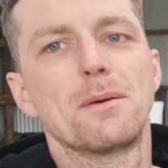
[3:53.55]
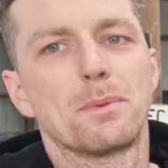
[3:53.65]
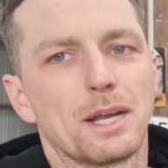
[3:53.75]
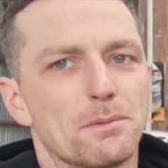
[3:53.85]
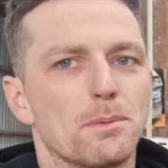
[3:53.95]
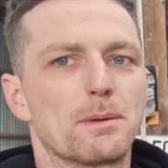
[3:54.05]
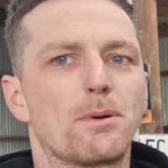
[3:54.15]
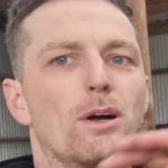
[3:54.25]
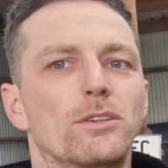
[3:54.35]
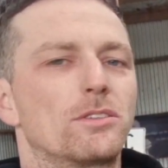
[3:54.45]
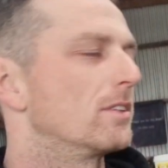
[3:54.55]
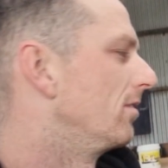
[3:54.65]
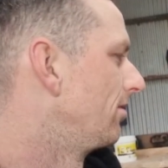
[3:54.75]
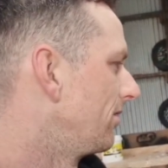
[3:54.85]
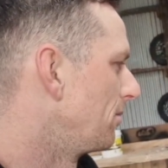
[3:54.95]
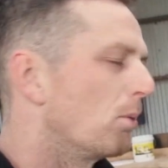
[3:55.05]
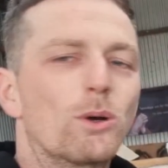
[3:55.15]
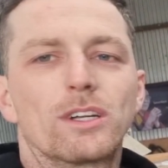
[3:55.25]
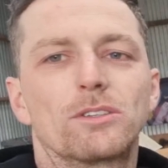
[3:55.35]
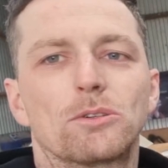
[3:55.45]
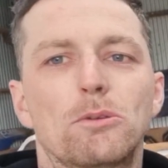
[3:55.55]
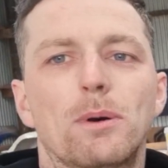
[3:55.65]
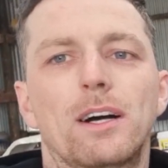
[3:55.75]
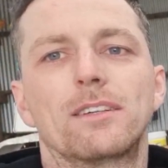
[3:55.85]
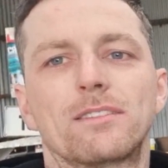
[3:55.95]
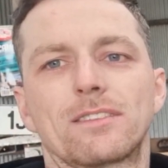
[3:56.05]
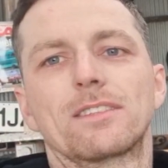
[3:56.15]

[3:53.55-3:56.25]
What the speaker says: putting up a big post and boring you all. But